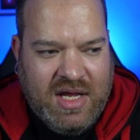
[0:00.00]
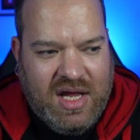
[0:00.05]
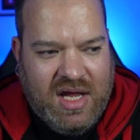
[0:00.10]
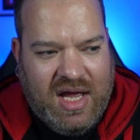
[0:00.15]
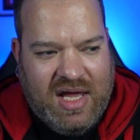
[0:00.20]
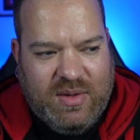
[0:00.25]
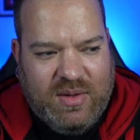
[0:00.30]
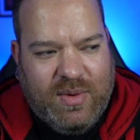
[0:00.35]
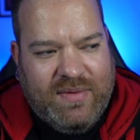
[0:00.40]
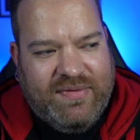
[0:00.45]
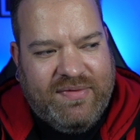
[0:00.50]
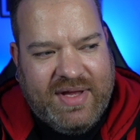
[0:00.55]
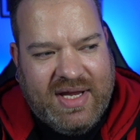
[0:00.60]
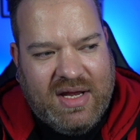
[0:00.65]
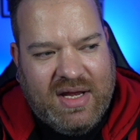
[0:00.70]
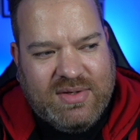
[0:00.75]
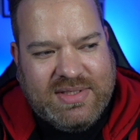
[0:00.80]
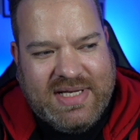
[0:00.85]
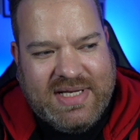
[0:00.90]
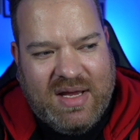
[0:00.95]
The one thing
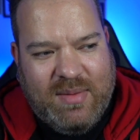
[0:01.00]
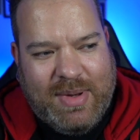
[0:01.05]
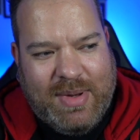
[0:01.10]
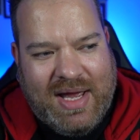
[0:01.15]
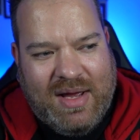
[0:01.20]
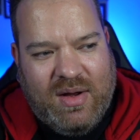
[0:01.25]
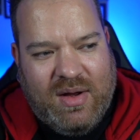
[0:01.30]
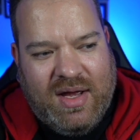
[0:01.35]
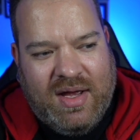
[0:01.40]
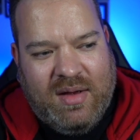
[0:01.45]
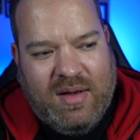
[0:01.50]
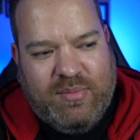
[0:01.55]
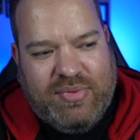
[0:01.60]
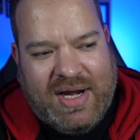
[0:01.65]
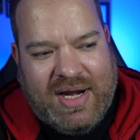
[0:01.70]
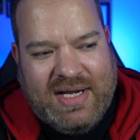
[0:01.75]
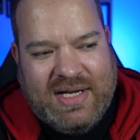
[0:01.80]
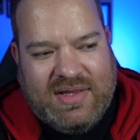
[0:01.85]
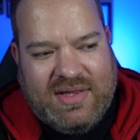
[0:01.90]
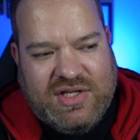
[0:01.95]
I'll say about
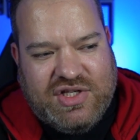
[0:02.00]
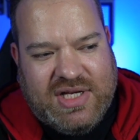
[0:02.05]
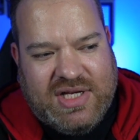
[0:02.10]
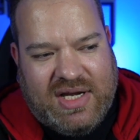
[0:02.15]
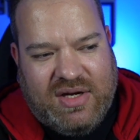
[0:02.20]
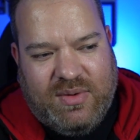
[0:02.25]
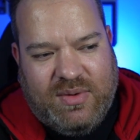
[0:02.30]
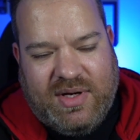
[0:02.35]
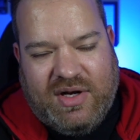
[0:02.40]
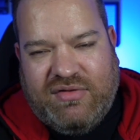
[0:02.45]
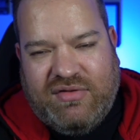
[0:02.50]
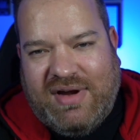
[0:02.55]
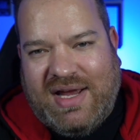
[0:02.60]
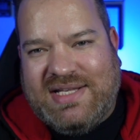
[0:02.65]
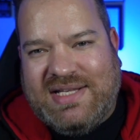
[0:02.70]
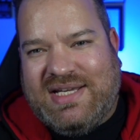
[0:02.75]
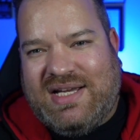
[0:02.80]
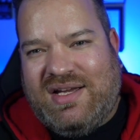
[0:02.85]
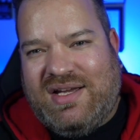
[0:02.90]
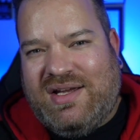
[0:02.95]
branding the channel and
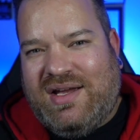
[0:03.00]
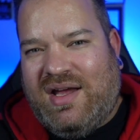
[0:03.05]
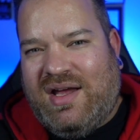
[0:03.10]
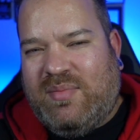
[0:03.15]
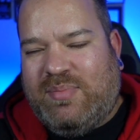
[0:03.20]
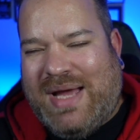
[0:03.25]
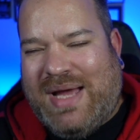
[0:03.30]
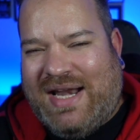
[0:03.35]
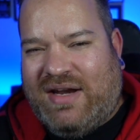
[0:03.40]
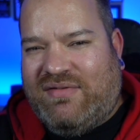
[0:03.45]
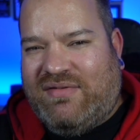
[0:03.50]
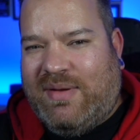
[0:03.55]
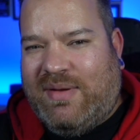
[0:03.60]
creating a banner